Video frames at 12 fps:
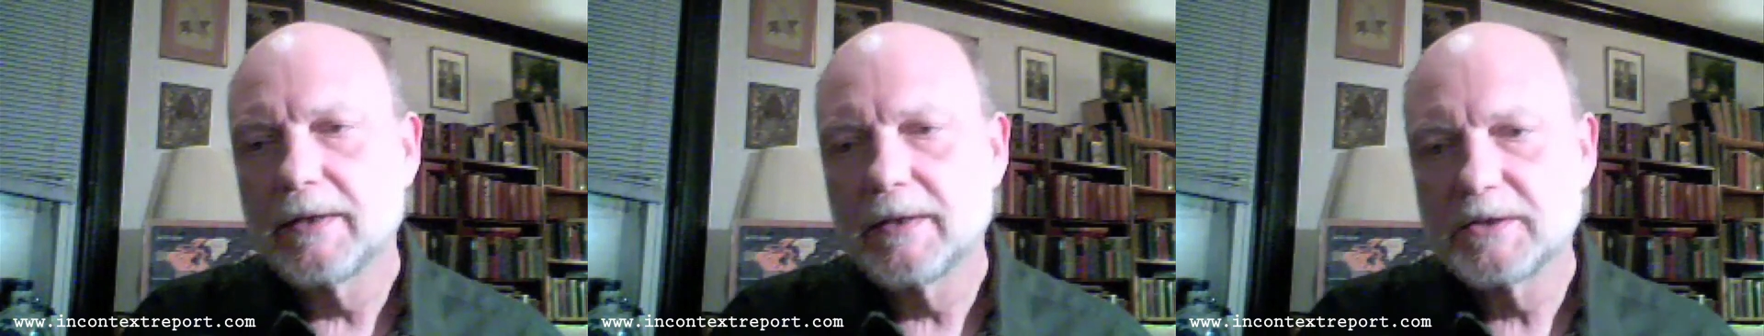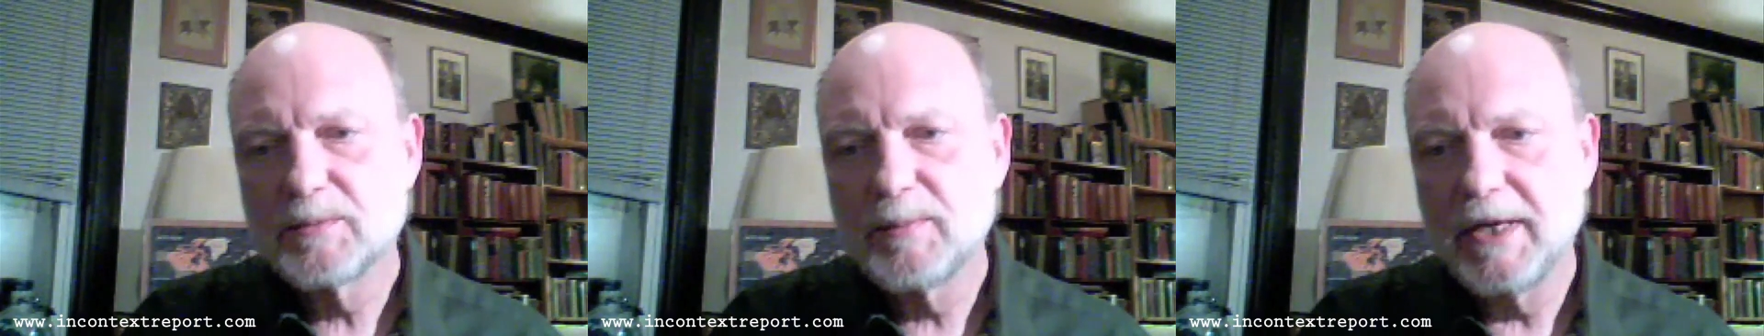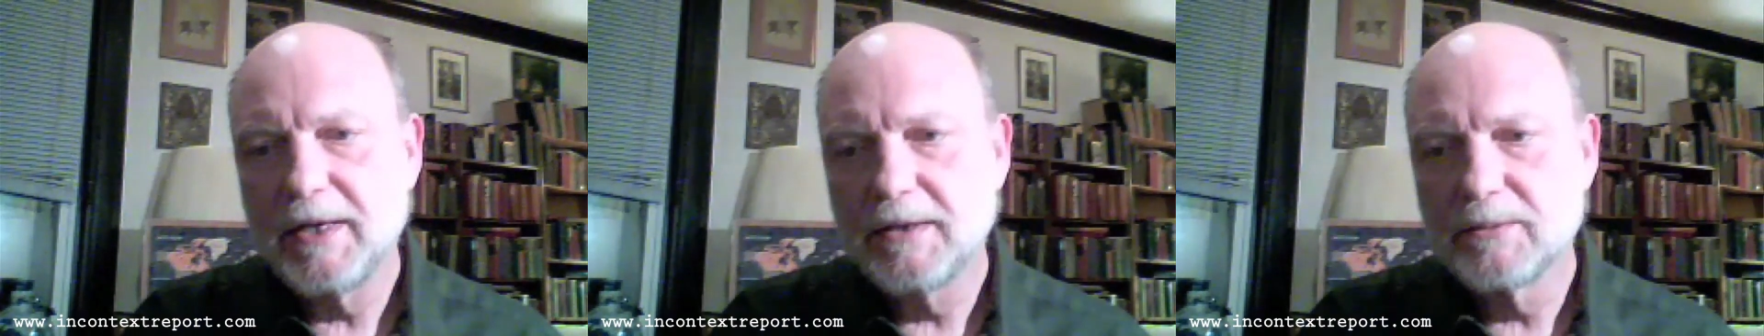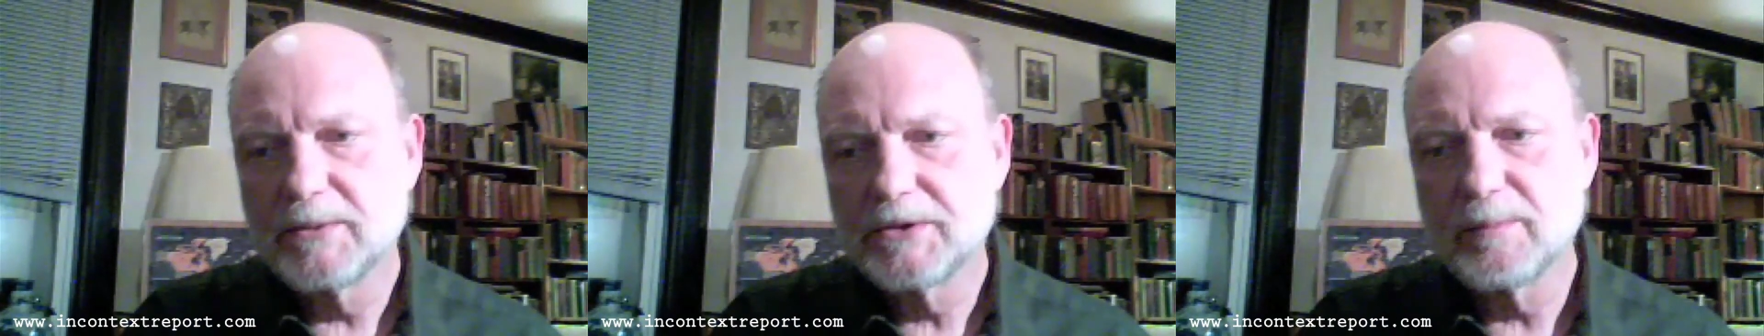
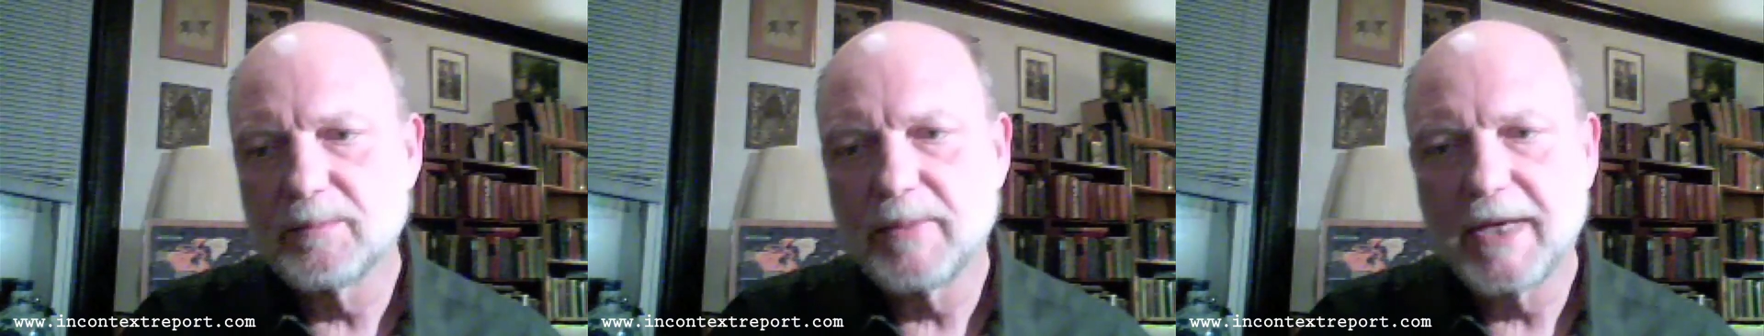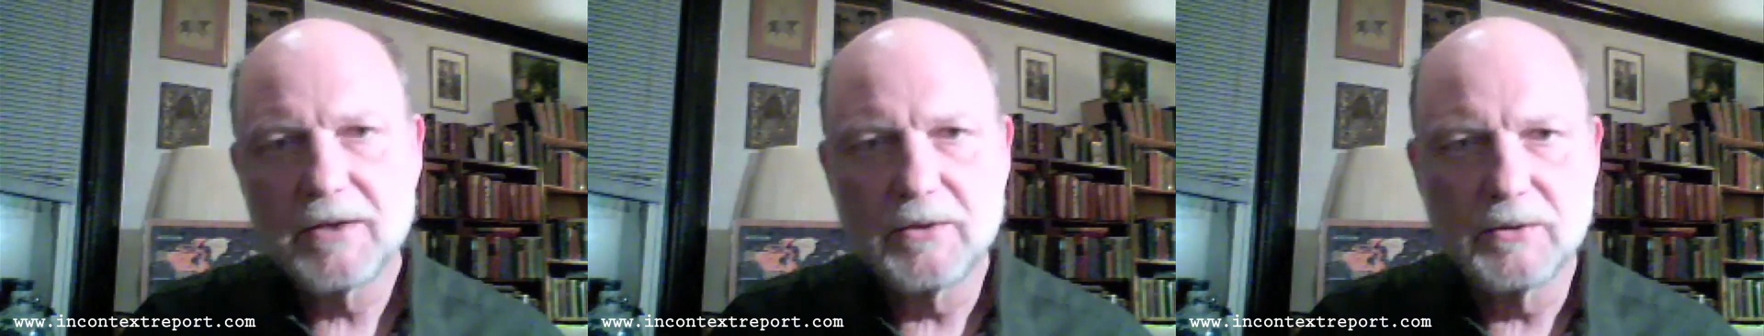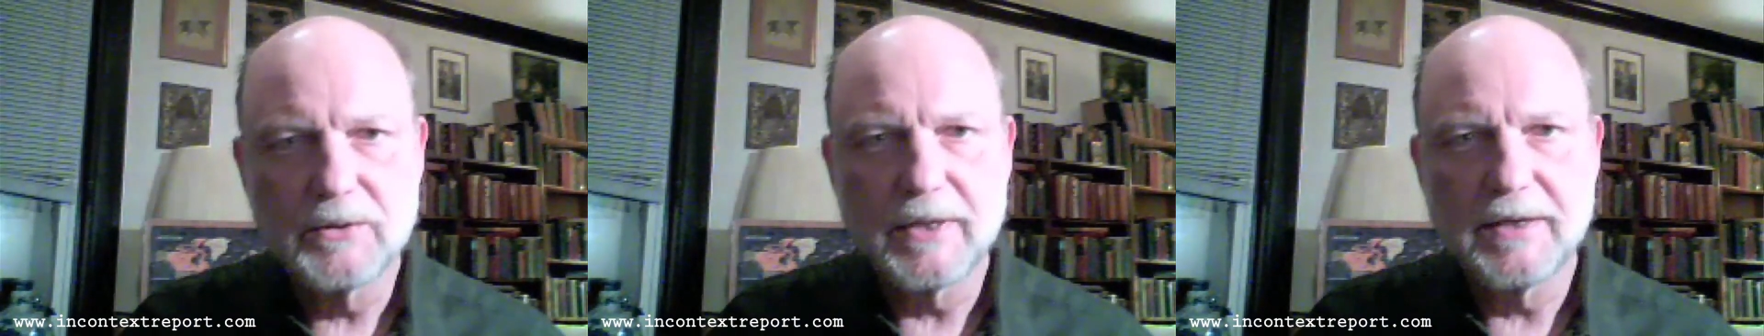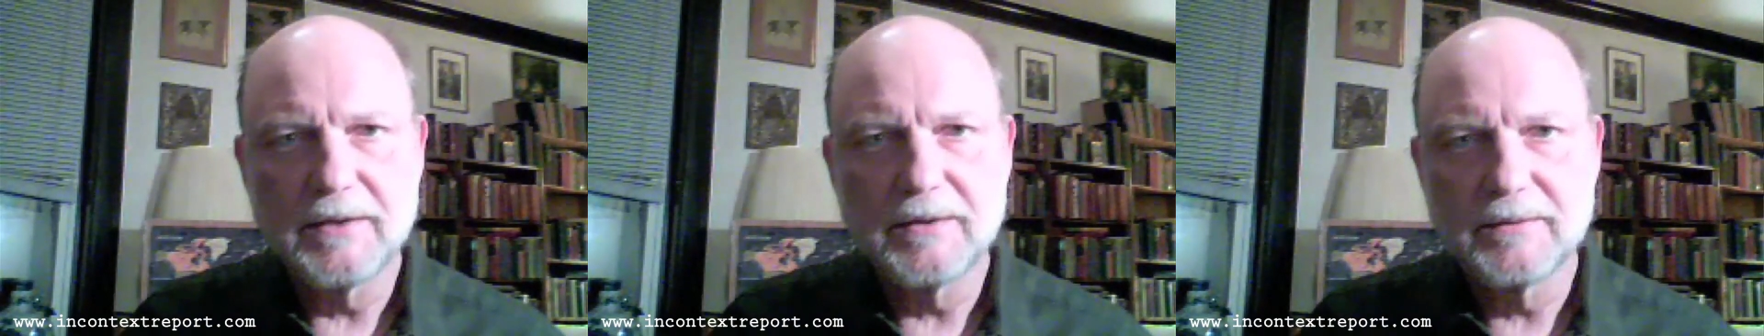Spain was a
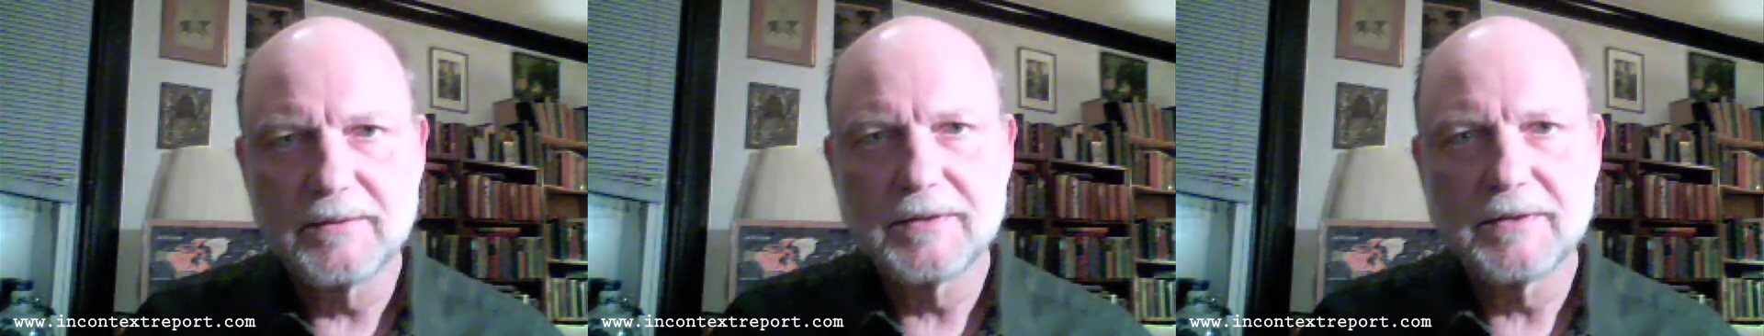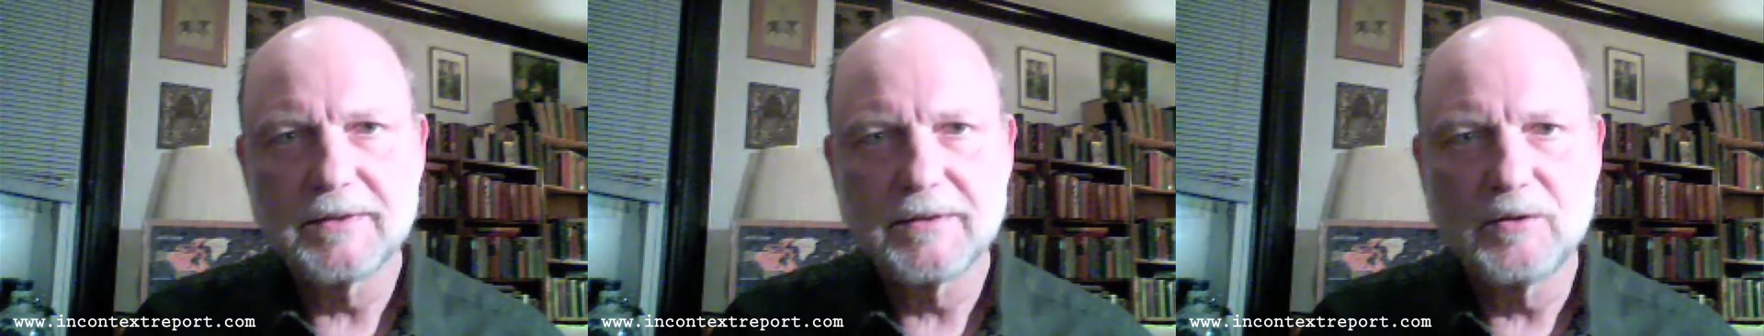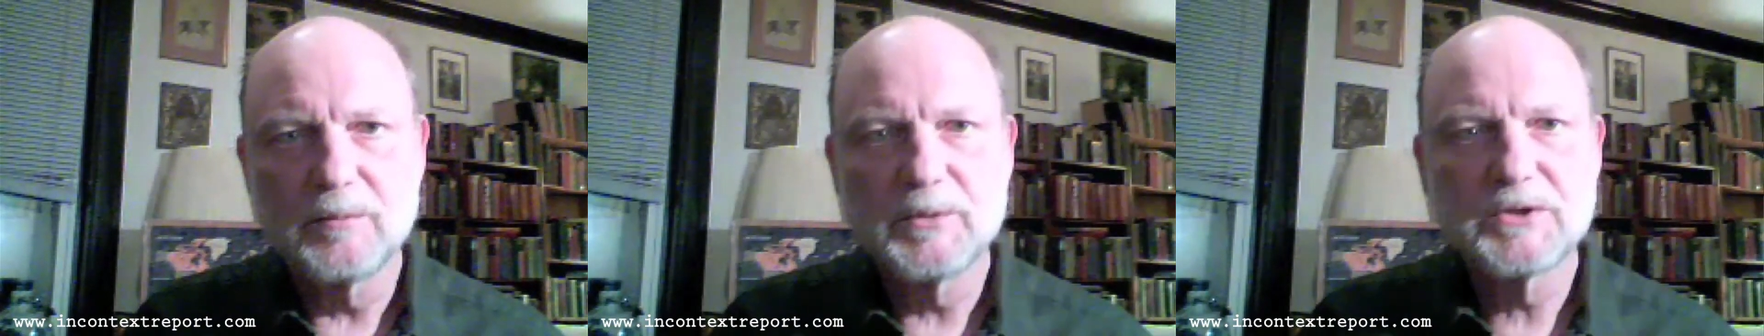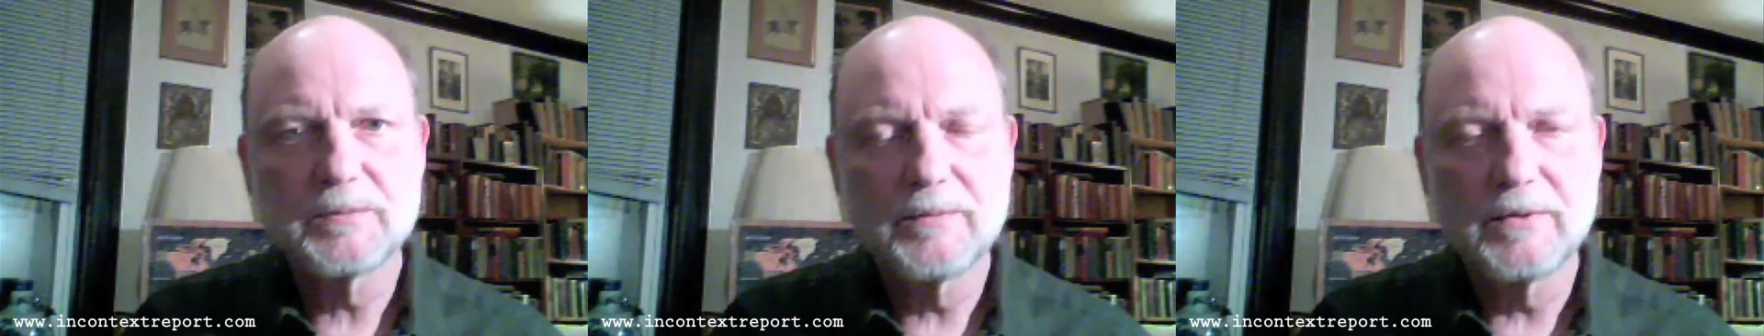battleground
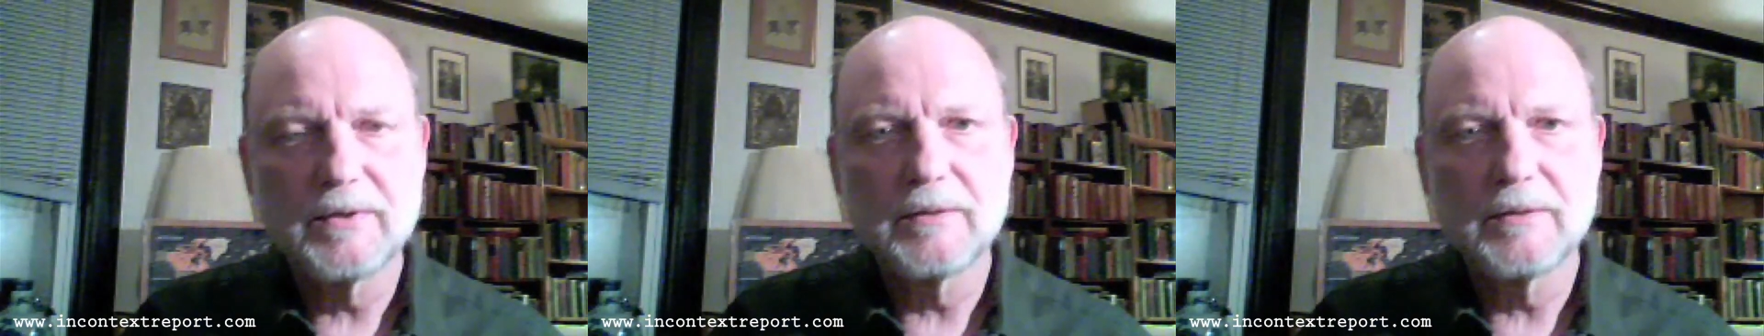almost